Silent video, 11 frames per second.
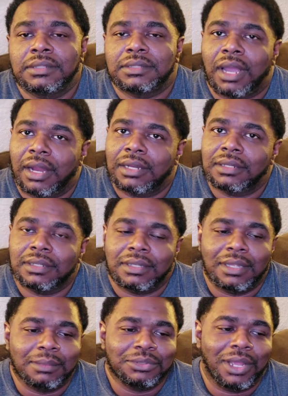Sorry.
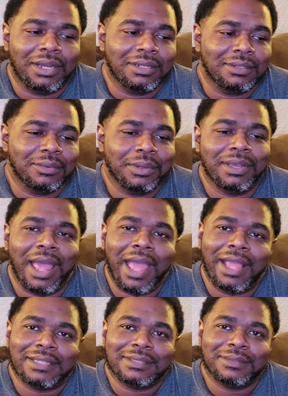Yeah, I'm trying to
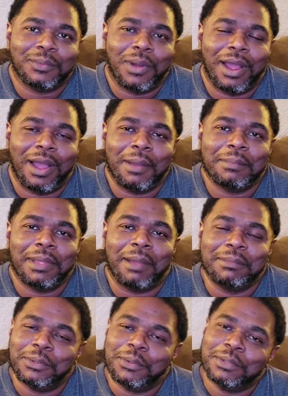relax while
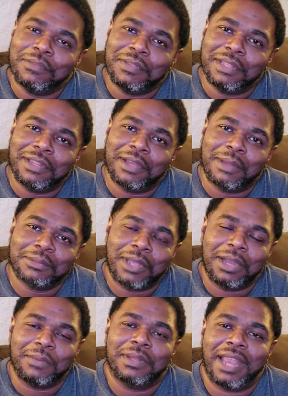I'm doing the video. I'm
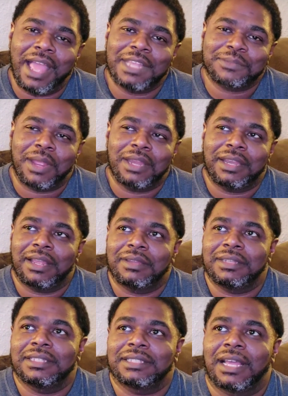trying to relax right now,
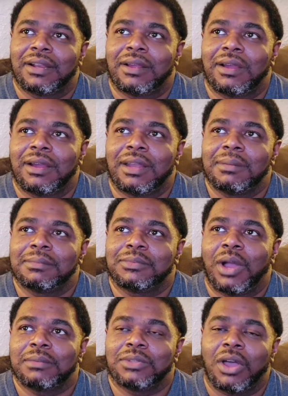and it's kind of hard
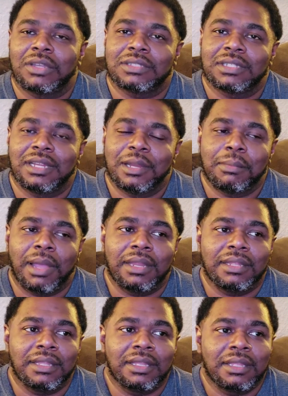while I'm talking to everybody.
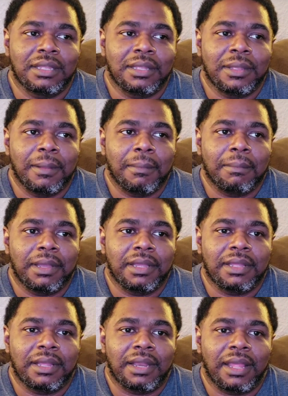
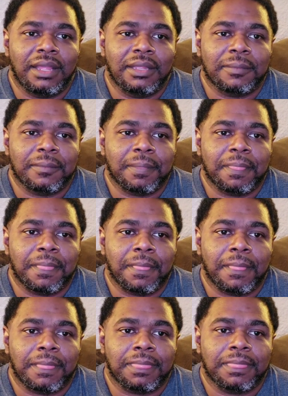But, like,
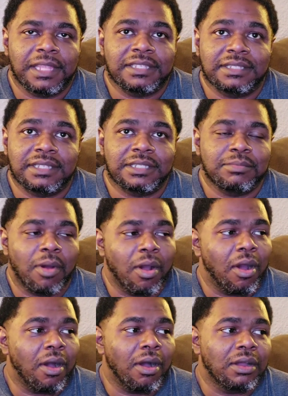this is it's
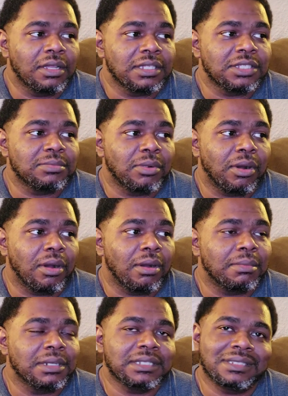small,
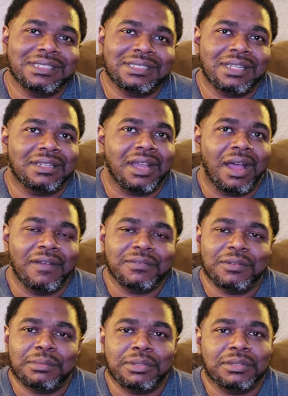but it's just
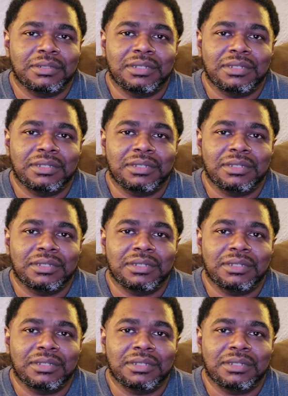uncomfortable.